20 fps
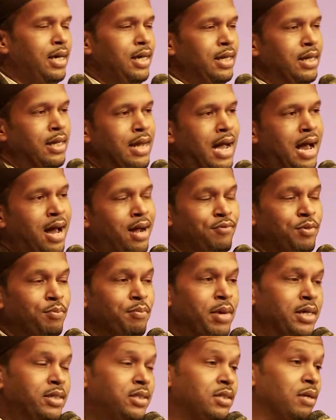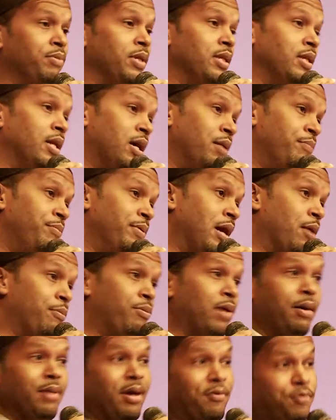And then I have to make something up, and I
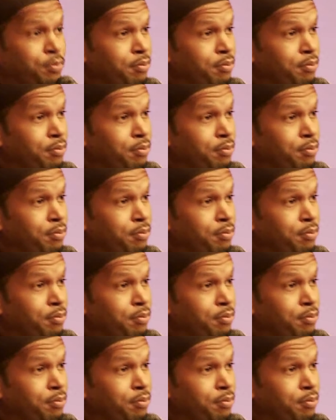probably have